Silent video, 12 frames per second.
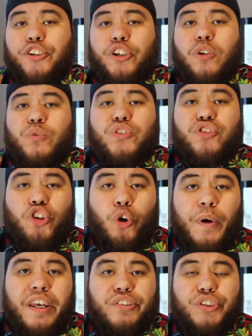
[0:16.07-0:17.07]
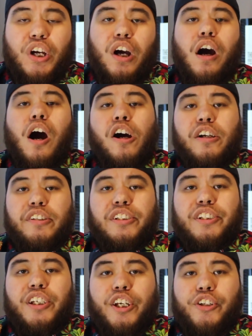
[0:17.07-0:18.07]
Your host, as always,
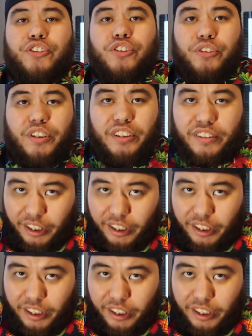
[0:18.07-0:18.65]
Harley Dugan.